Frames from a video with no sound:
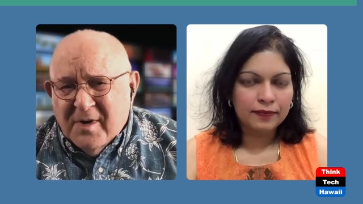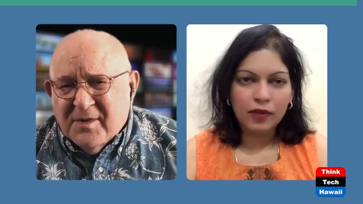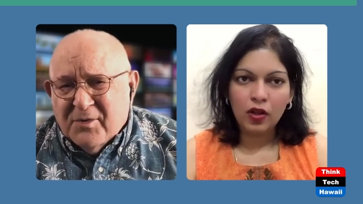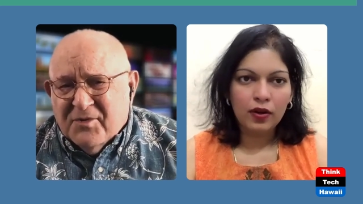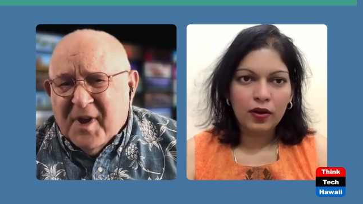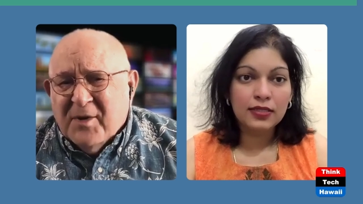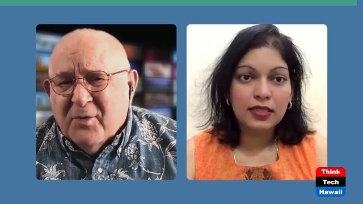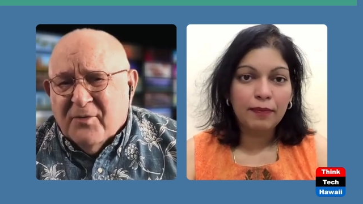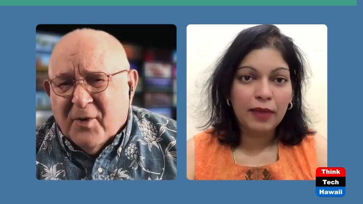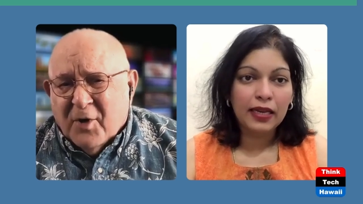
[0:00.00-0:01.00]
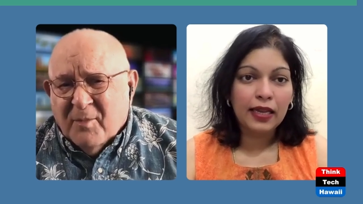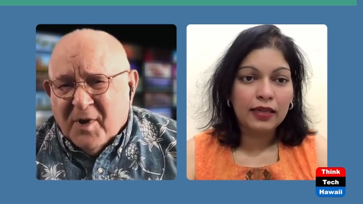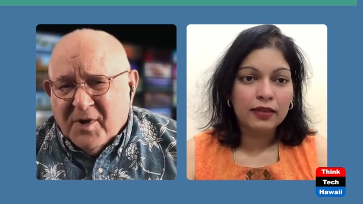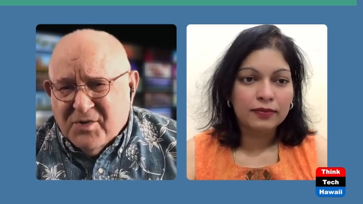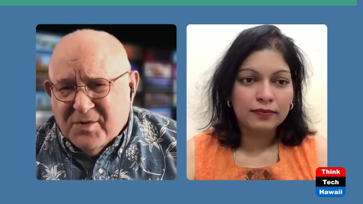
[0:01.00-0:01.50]
Speaker 1: So thank you very
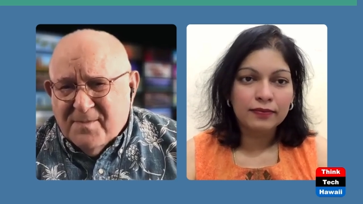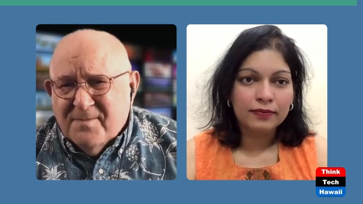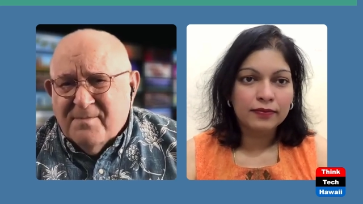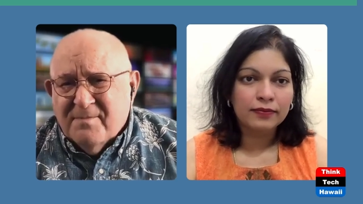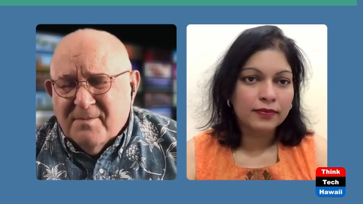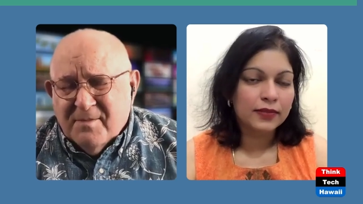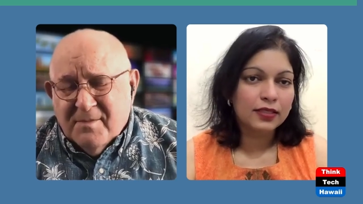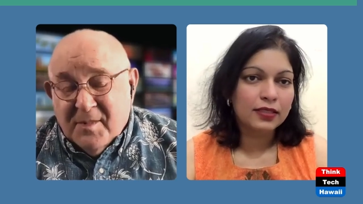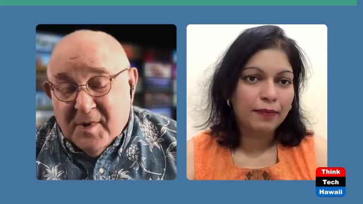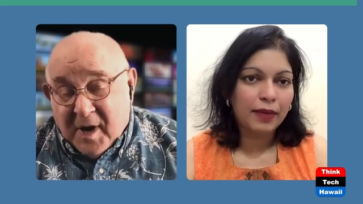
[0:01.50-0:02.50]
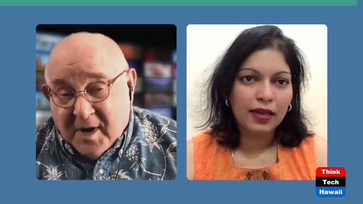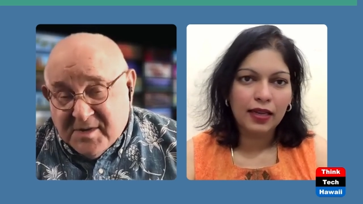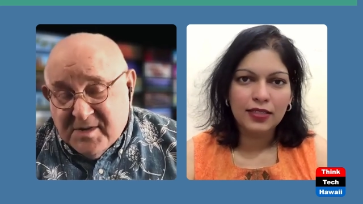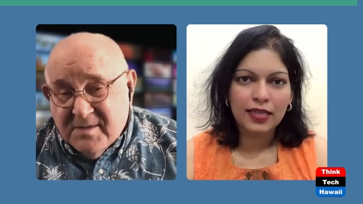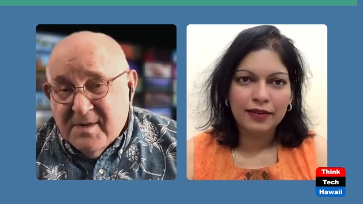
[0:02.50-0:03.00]
much.
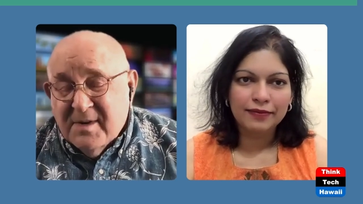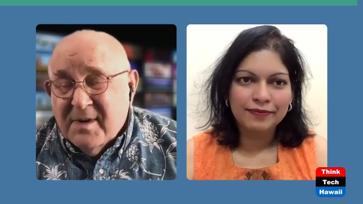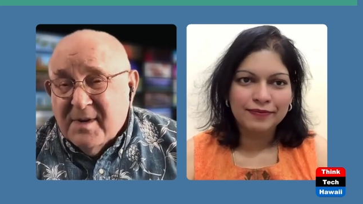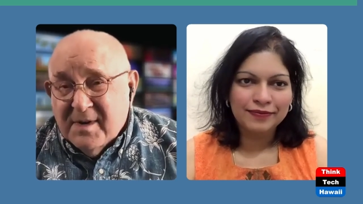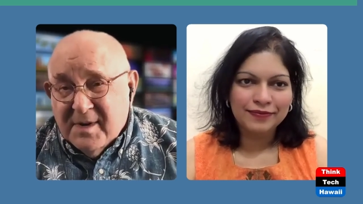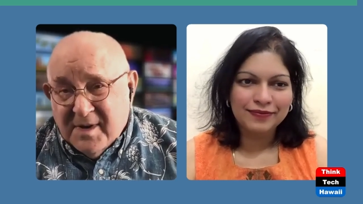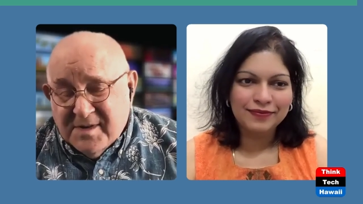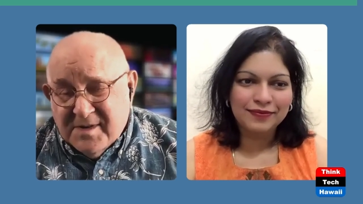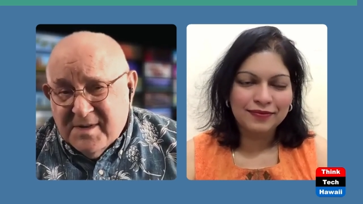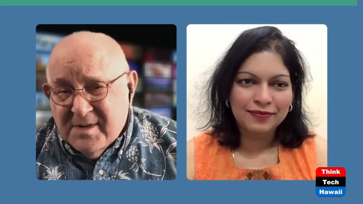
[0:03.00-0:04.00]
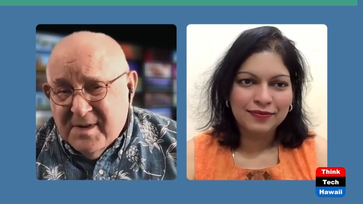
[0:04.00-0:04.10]
Yes, yes.